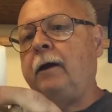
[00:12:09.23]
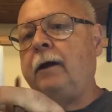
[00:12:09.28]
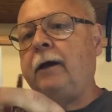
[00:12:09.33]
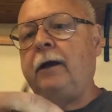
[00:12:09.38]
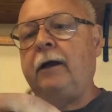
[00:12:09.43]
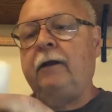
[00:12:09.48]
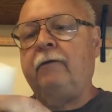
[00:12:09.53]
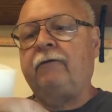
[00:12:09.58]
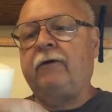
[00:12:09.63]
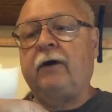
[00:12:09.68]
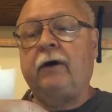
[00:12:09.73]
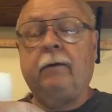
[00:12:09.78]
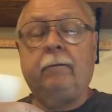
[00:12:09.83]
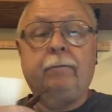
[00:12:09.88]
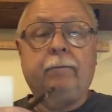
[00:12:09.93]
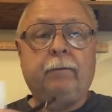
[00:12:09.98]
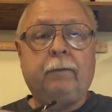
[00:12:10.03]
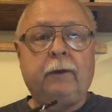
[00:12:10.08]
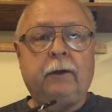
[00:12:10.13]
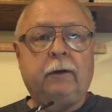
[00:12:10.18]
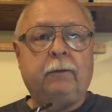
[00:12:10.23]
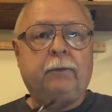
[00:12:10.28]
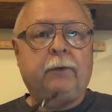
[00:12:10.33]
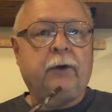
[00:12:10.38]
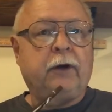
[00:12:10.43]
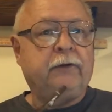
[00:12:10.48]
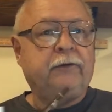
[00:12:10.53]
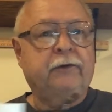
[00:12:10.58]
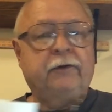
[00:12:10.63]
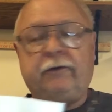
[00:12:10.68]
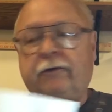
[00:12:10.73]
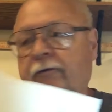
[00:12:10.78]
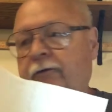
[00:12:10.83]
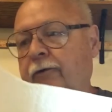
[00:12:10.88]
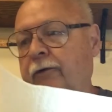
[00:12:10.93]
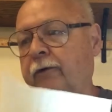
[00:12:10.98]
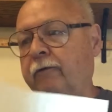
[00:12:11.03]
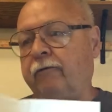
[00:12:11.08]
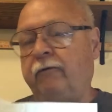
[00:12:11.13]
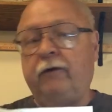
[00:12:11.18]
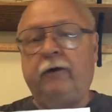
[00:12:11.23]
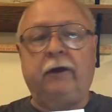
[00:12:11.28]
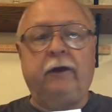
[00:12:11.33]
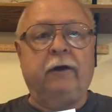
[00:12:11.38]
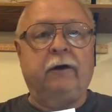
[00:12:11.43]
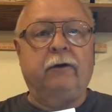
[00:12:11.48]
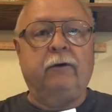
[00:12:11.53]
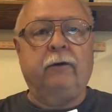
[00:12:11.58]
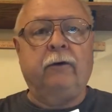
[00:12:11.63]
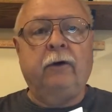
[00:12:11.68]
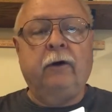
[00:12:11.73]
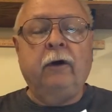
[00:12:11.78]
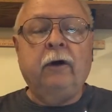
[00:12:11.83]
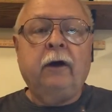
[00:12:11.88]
And if I'm in the process of doing a video,